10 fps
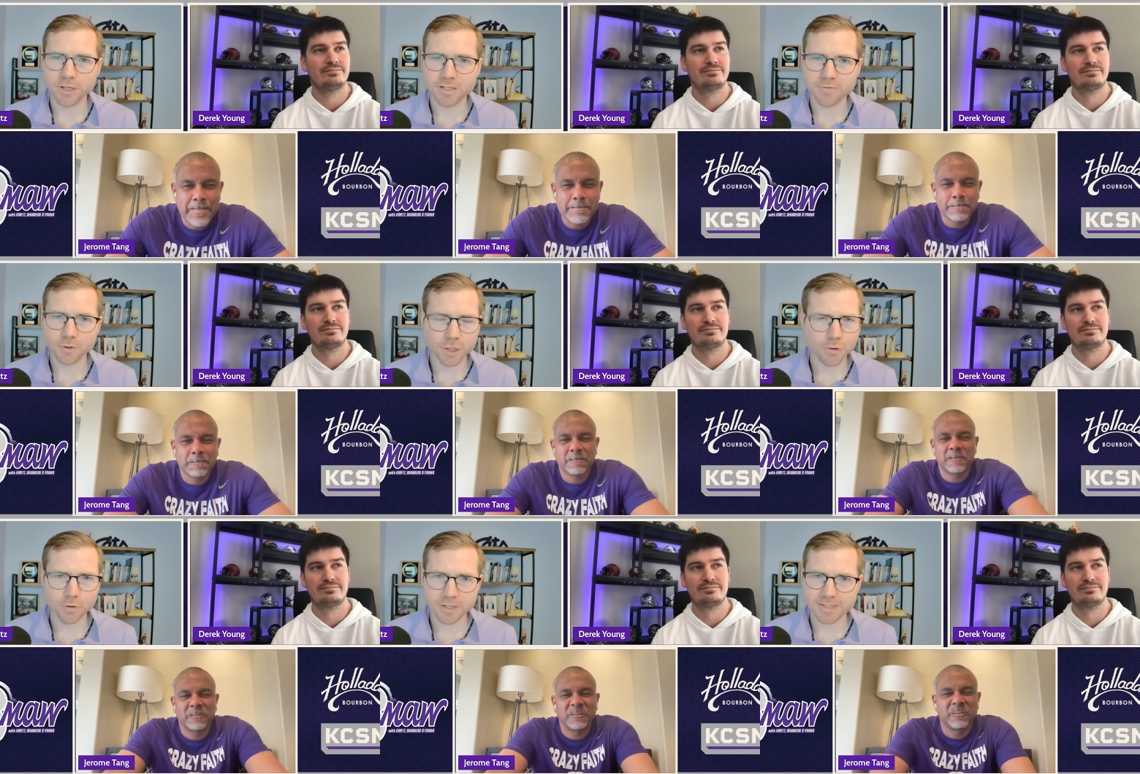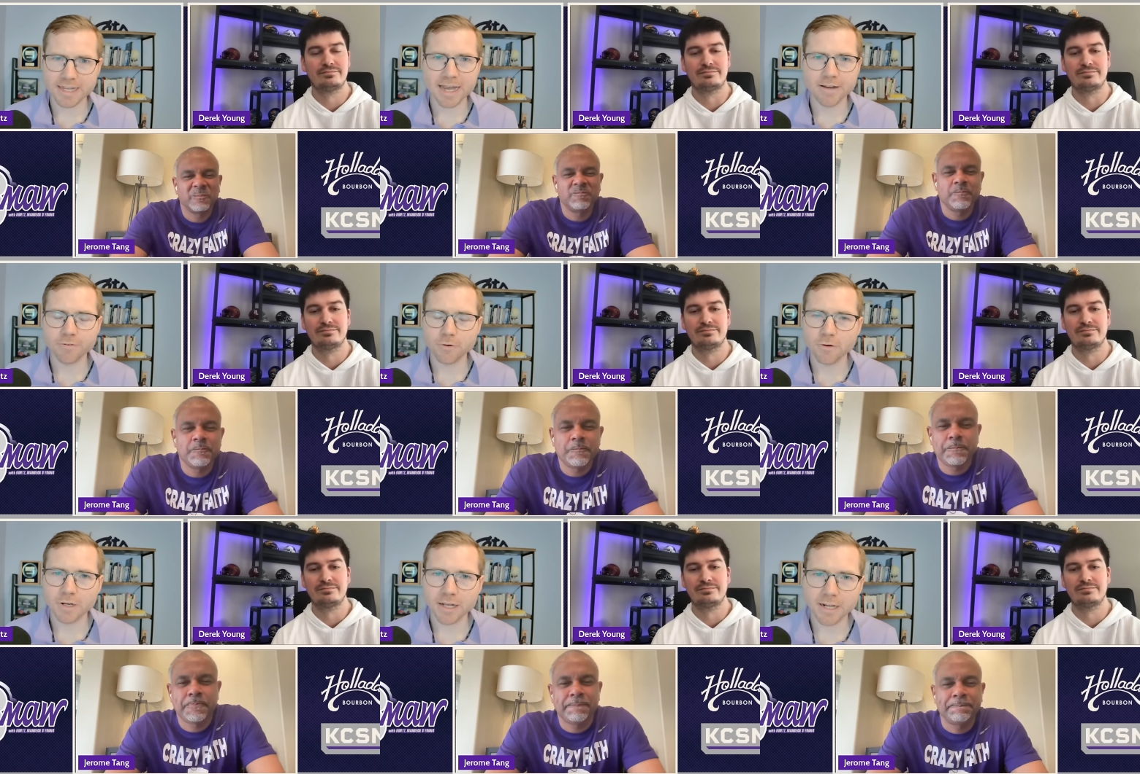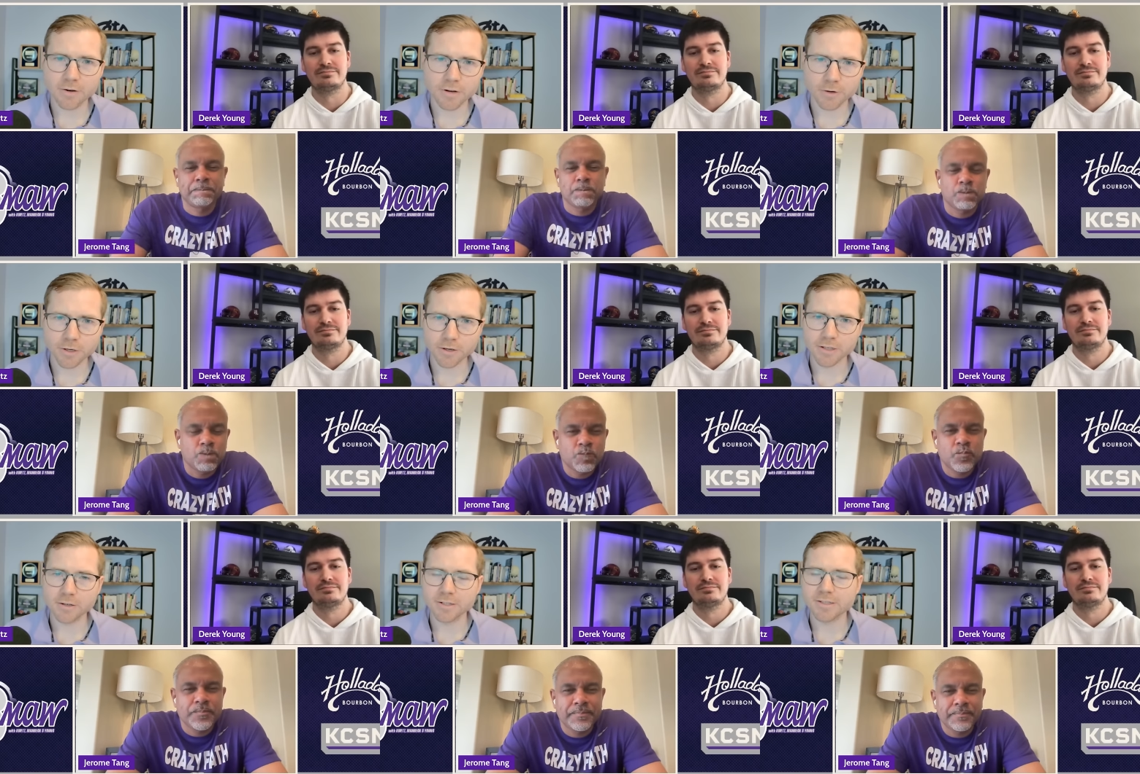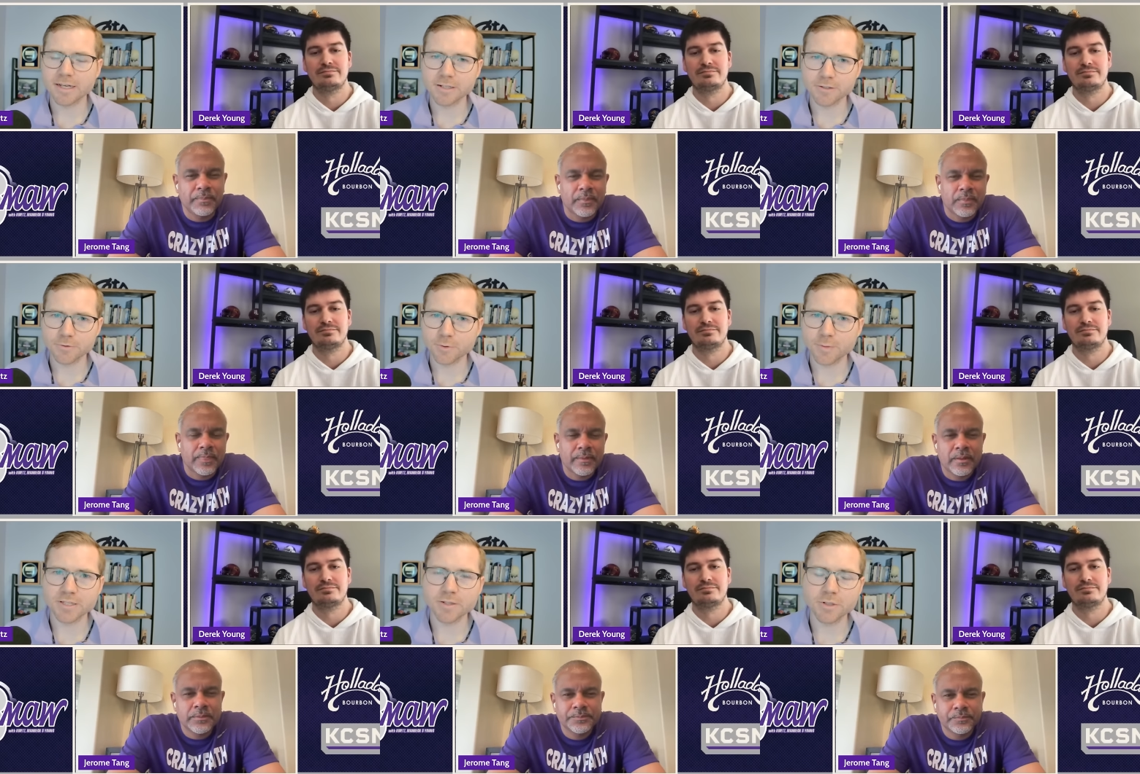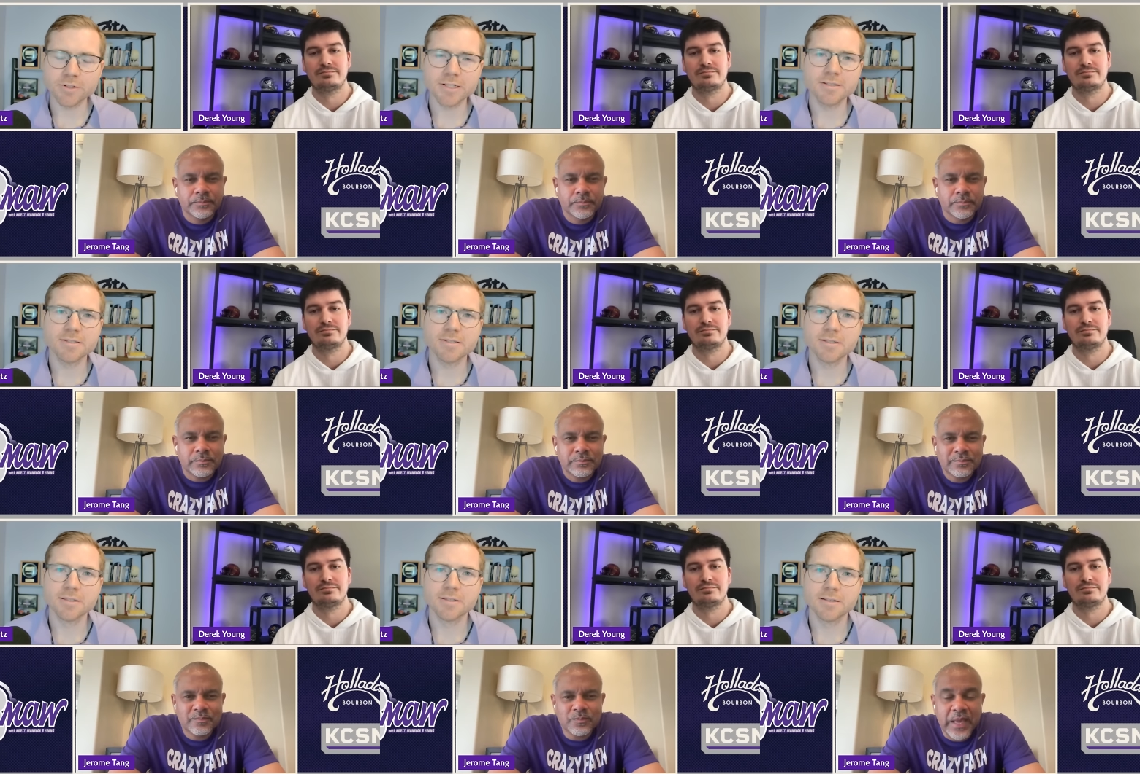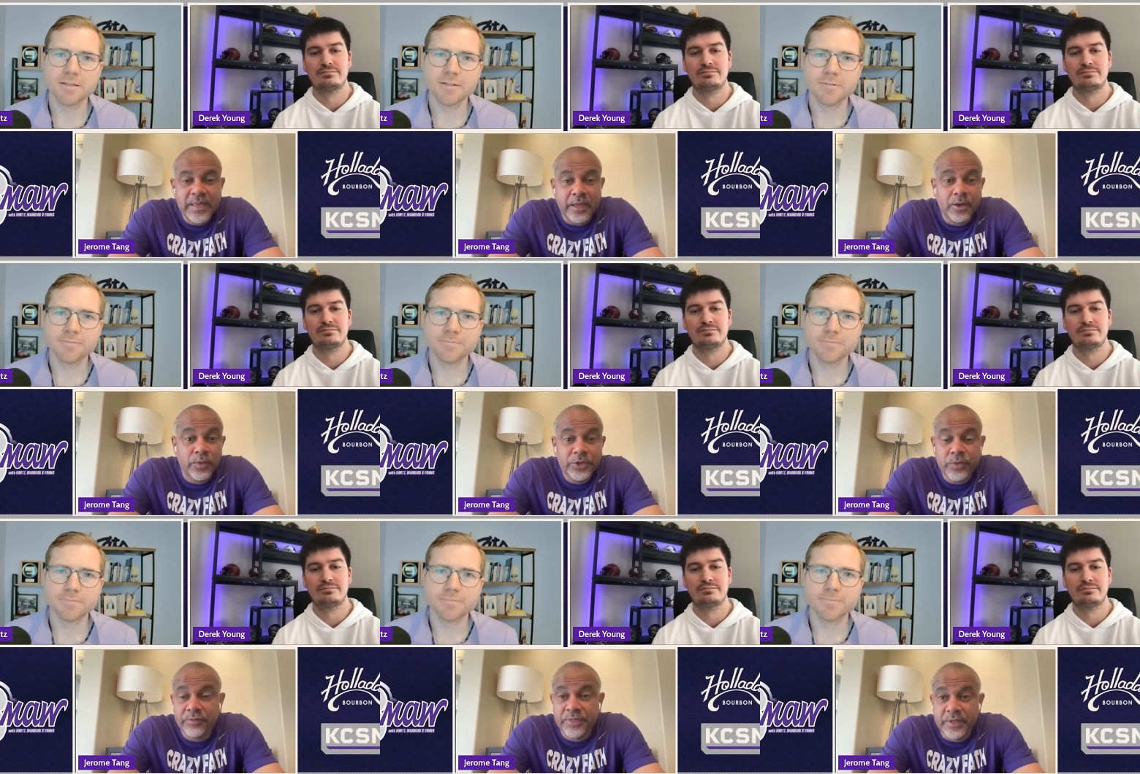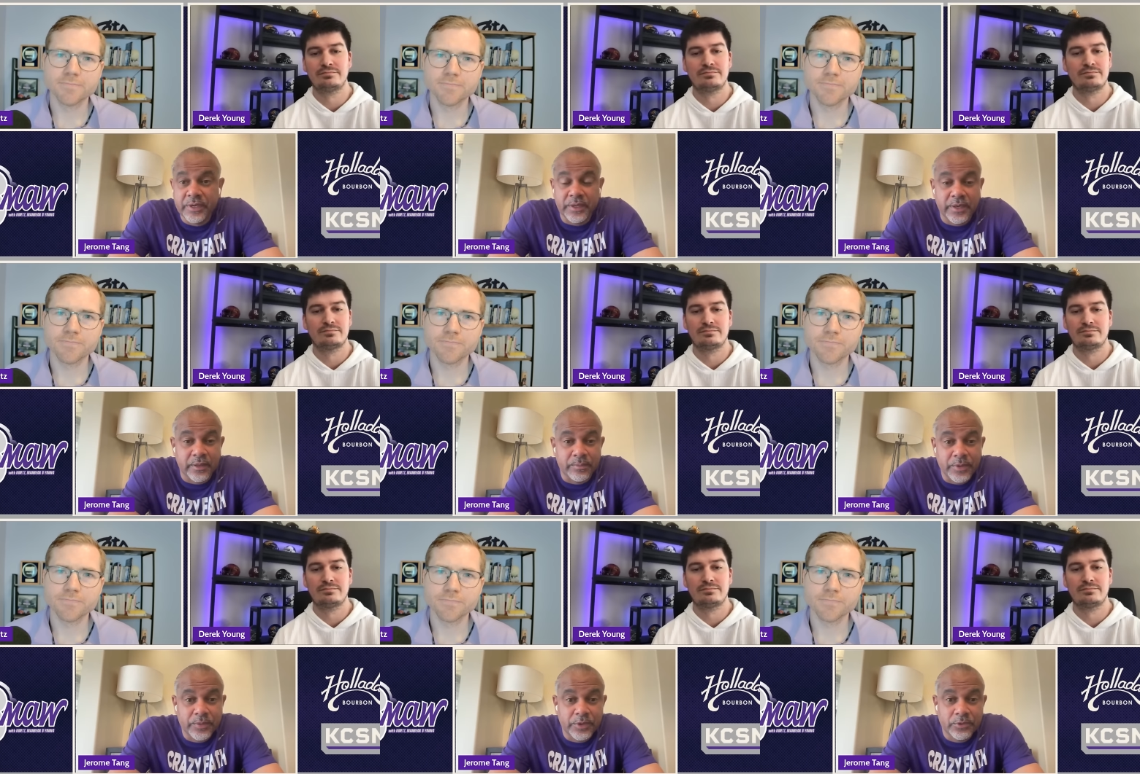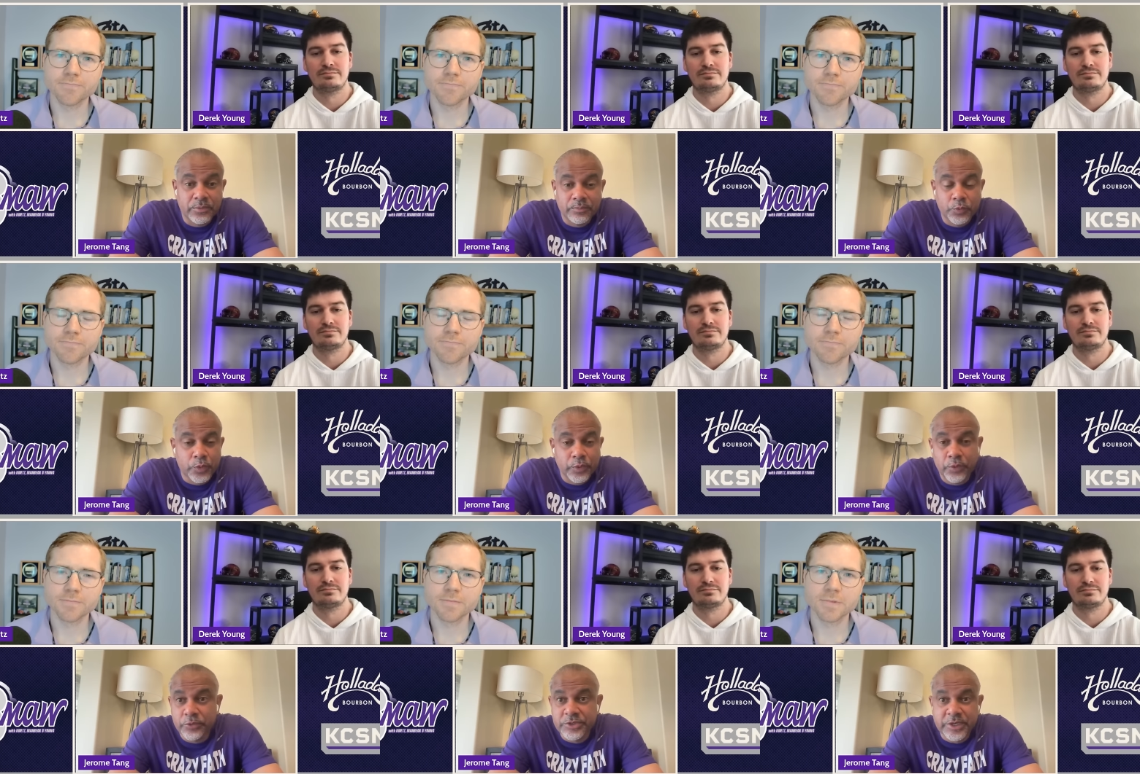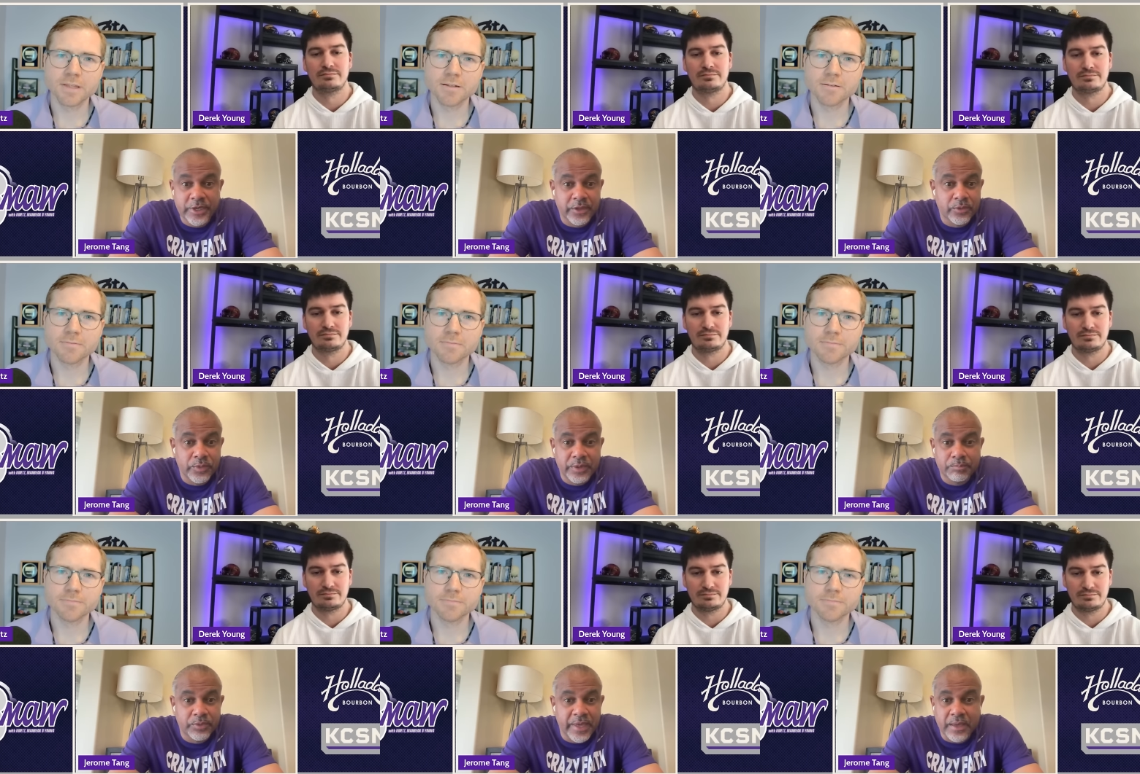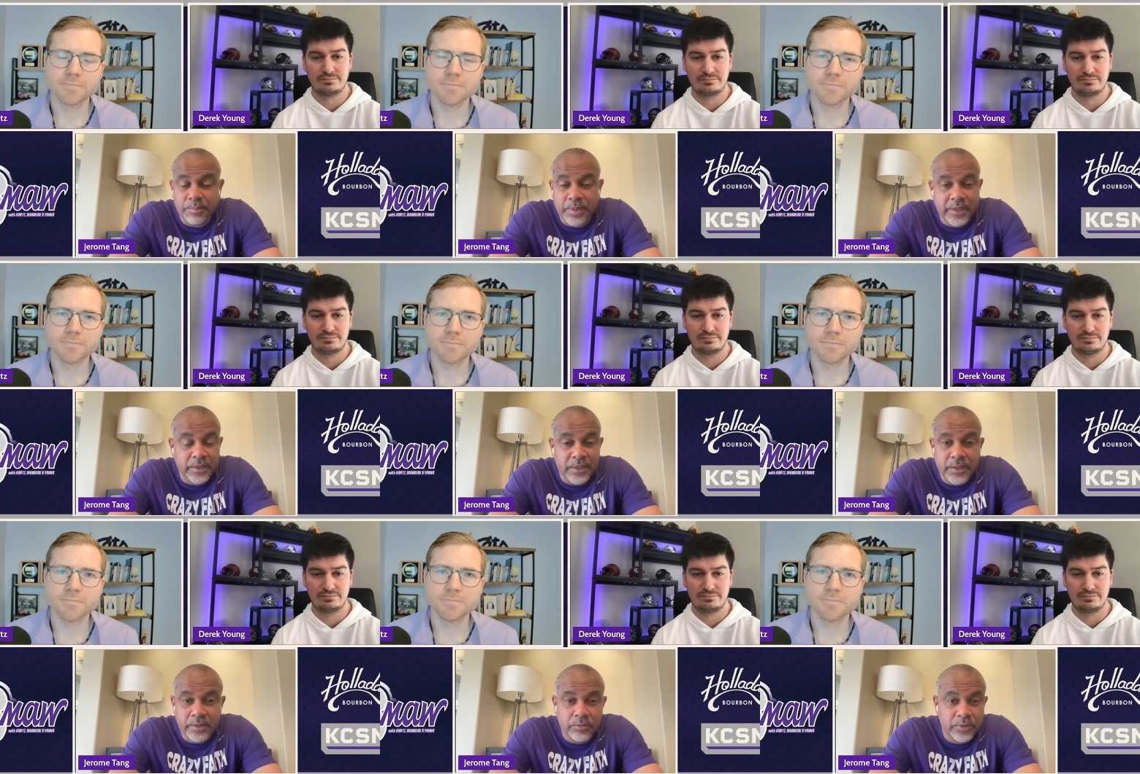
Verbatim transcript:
Speaker 1: is for you or the staff or, or kind of however you're you're assigning those responsibilities?
Speaker 2: Yeah, no, we do everything together, man. We do we recruit together, we game plan together,